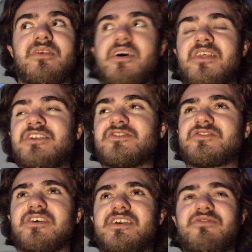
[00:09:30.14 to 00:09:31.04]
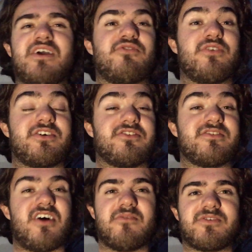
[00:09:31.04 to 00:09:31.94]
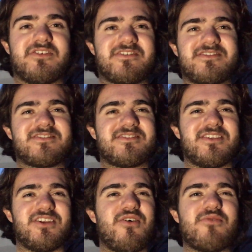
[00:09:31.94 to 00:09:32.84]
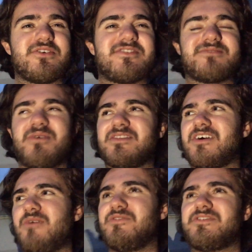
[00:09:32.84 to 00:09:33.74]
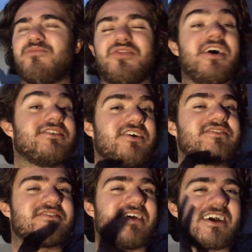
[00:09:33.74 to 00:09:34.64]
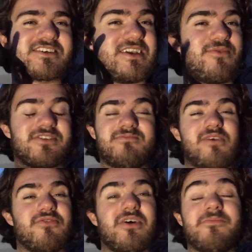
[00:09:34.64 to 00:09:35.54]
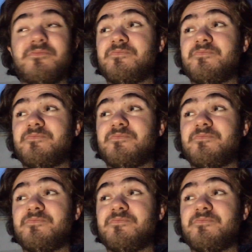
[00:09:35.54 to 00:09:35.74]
And then you're just like giving everyone a good time, because no one wants to spend time with someone that doesn't actually want to be with them.